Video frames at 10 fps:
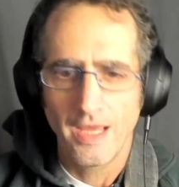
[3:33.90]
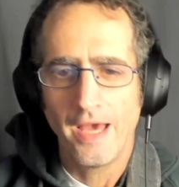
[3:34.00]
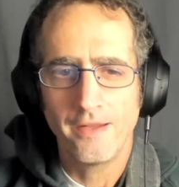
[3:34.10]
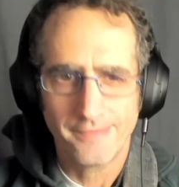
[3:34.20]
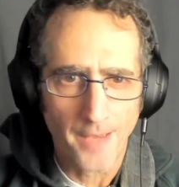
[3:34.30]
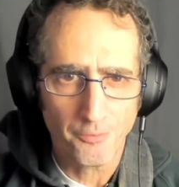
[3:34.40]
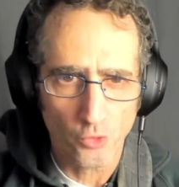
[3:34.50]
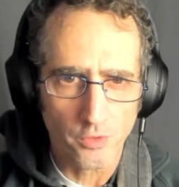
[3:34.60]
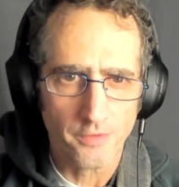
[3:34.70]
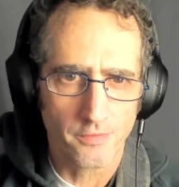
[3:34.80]
And it's
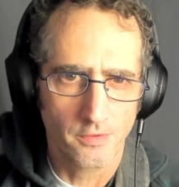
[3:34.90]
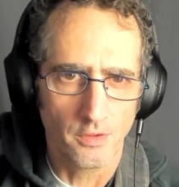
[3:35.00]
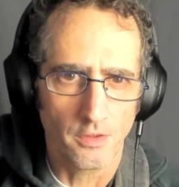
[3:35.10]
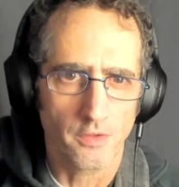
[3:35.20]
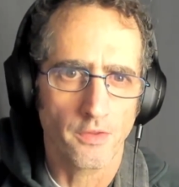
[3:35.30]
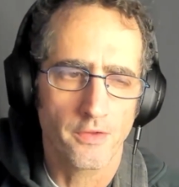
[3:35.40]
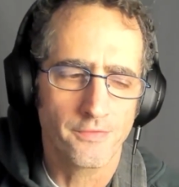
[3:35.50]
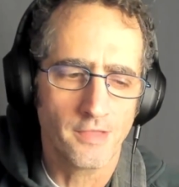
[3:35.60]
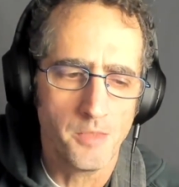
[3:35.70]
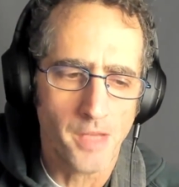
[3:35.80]
absolutely still the
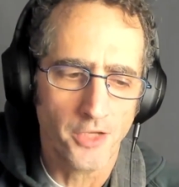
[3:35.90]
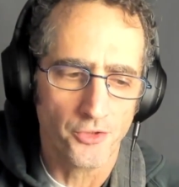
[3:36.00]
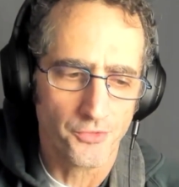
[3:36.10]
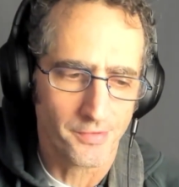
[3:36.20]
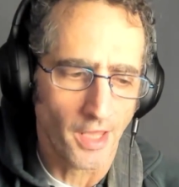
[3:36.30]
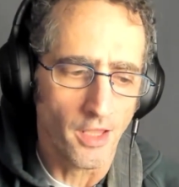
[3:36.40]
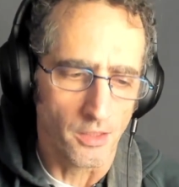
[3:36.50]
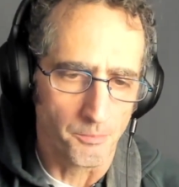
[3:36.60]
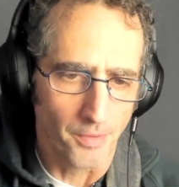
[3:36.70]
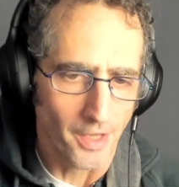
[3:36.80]
C major
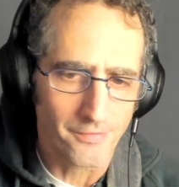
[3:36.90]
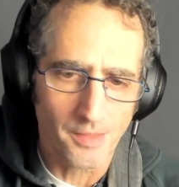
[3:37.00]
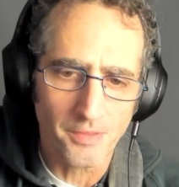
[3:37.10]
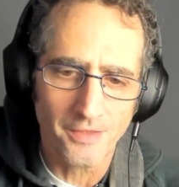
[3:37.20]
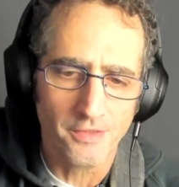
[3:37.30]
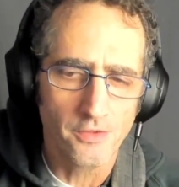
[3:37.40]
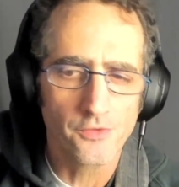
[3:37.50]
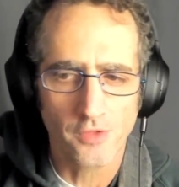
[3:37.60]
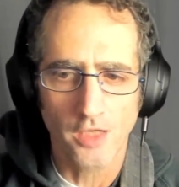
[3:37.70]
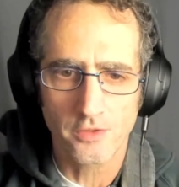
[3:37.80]
scale, but I simply didn't
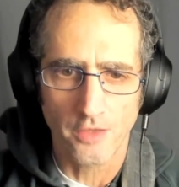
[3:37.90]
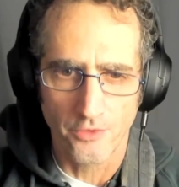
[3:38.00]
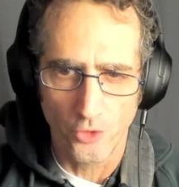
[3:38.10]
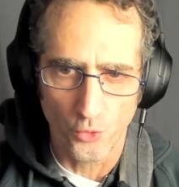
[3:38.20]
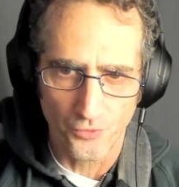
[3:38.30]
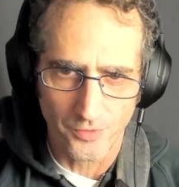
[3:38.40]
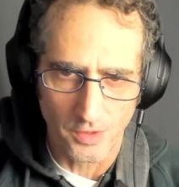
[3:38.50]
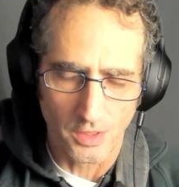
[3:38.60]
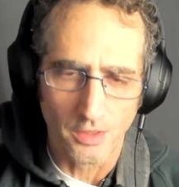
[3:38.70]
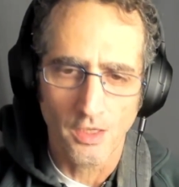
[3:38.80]
start on the note
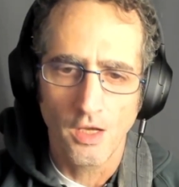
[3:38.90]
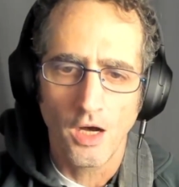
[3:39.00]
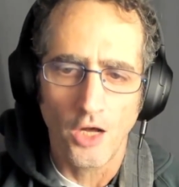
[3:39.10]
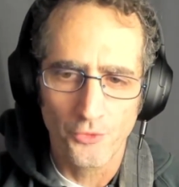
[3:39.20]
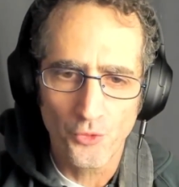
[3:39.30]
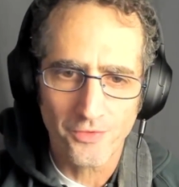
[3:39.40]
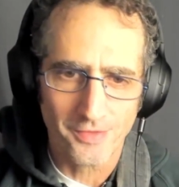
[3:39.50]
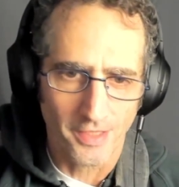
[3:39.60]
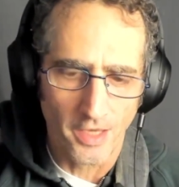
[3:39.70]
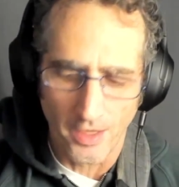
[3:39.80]
C. I'll do this
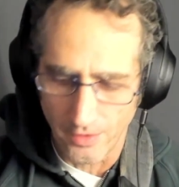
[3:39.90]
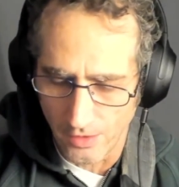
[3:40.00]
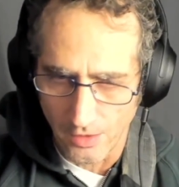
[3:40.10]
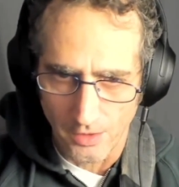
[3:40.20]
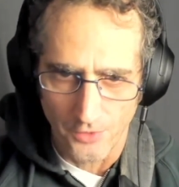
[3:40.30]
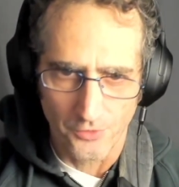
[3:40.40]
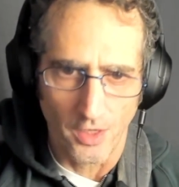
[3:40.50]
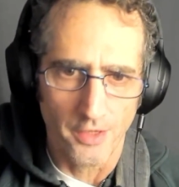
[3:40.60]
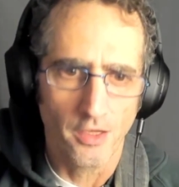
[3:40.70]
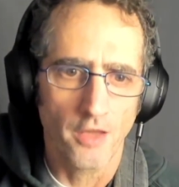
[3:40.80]
again,
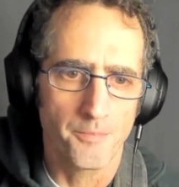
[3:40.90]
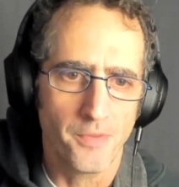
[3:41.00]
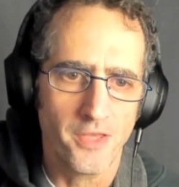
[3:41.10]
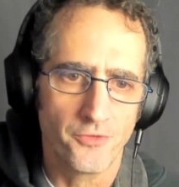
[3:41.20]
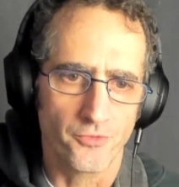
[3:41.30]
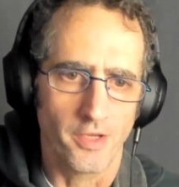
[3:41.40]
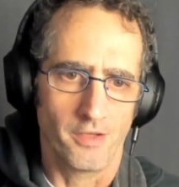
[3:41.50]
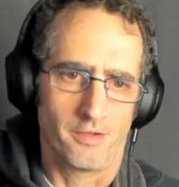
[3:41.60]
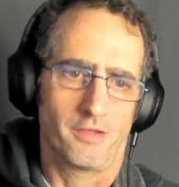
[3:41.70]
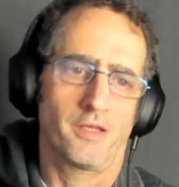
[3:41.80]
starting on the B string,
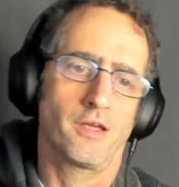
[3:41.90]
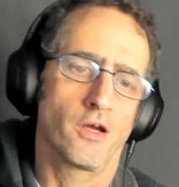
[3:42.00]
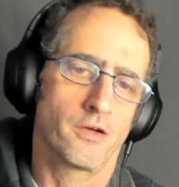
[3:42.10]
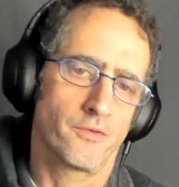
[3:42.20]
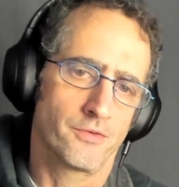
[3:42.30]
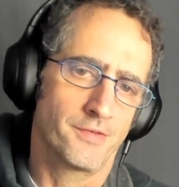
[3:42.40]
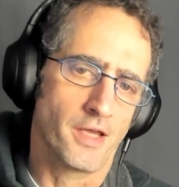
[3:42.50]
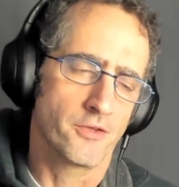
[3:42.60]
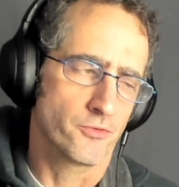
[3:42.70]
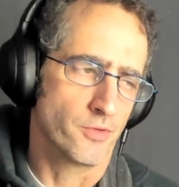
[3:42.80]

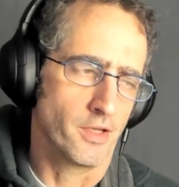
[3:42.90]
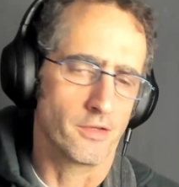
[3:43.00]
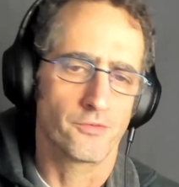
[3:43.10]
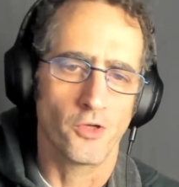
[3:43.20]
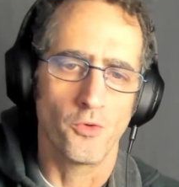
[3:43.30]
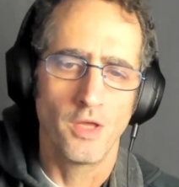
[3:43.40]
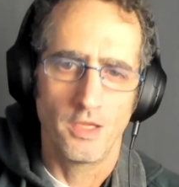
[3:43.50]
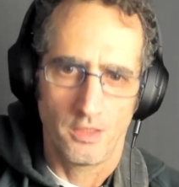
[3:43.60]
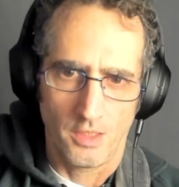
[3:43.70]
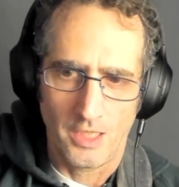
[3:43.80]
second string. So
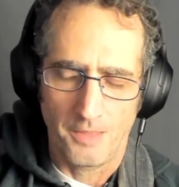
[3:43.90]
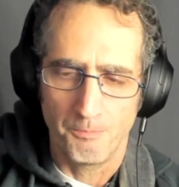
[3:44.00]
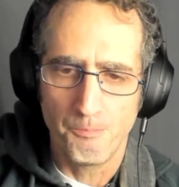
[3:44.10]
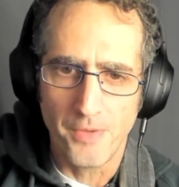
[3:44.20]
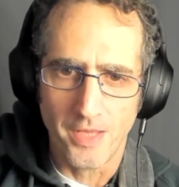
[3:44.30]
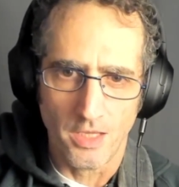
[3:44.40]
B,